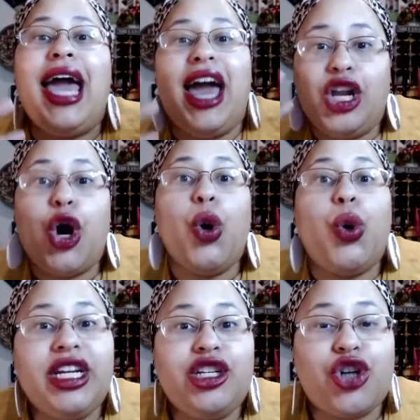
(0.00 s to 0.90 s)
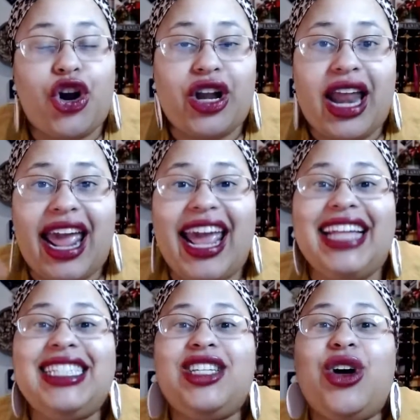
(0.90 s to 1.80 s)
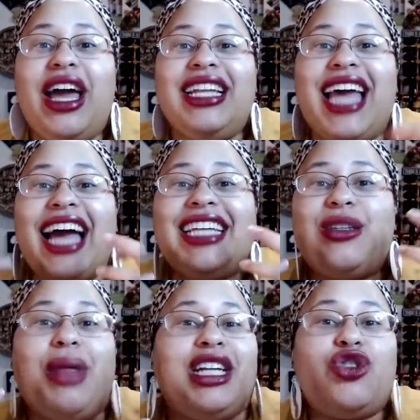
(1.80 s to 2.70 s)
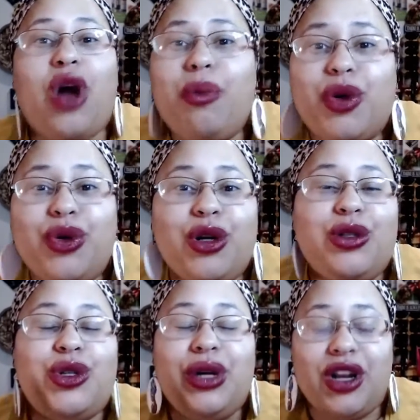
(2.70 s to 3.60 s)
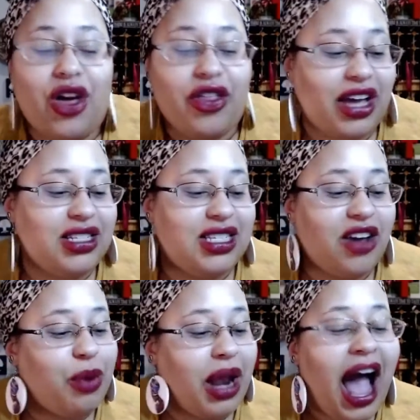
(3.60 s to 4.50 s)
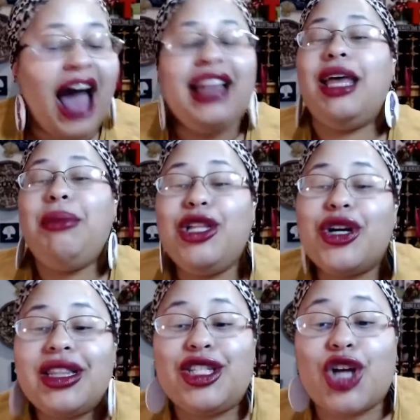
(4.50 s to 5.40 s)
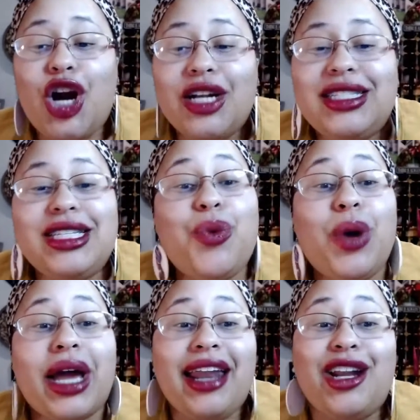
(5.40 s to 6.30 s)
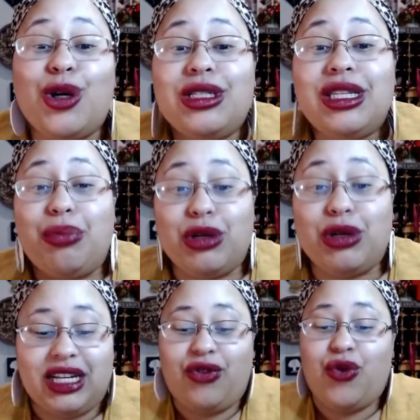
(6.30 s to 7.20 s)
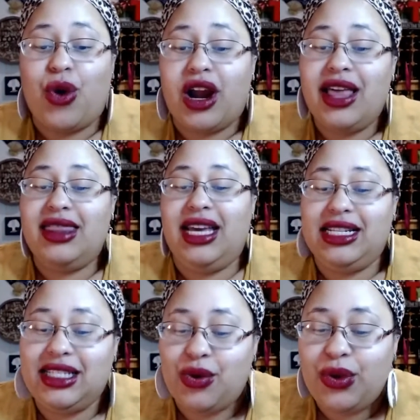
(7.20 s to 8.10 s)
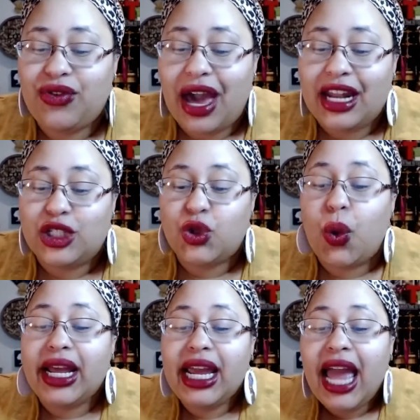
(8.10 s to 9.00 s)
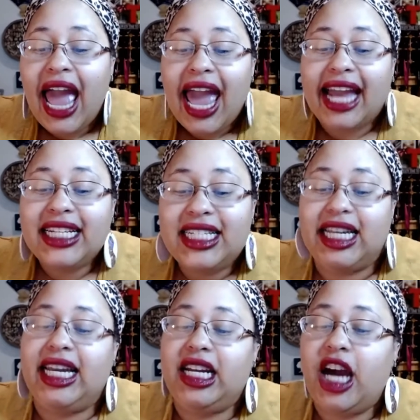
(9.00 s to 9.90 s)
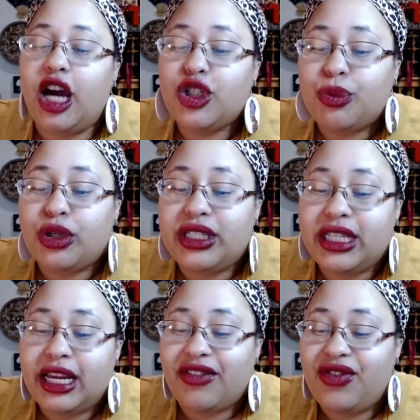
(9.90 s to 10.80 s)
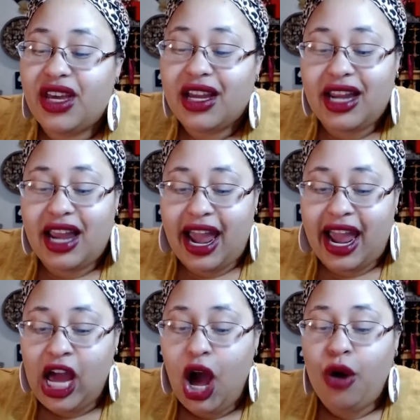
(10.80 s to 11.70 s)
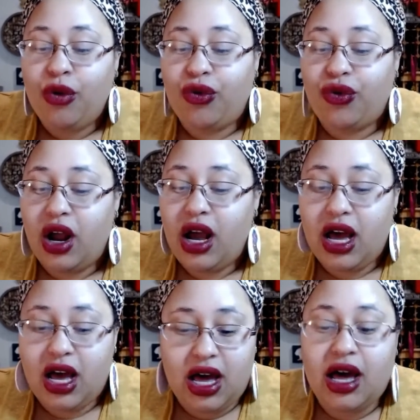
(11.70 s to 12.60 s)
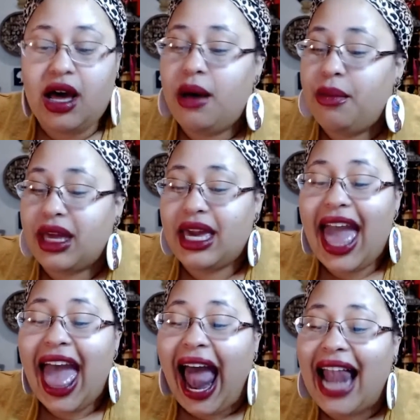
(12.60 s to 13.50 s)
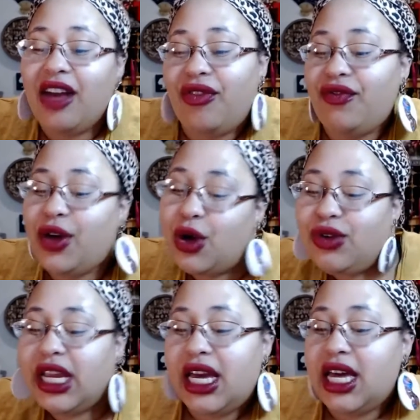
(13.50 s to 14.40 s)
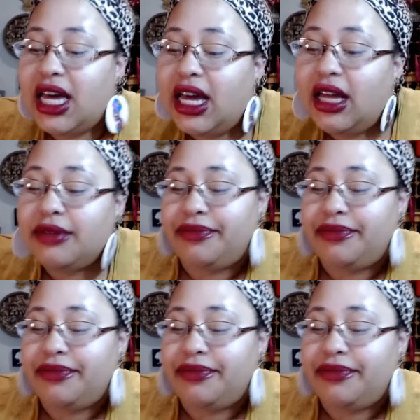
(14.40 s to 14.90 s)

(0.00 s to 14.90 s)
an oaky Chardonnay. It still it has some like tropical notes to it and all that good stuff. But let me look at this card and see what kind of notes present for this. So we've got a 2018 100% Viognier from California.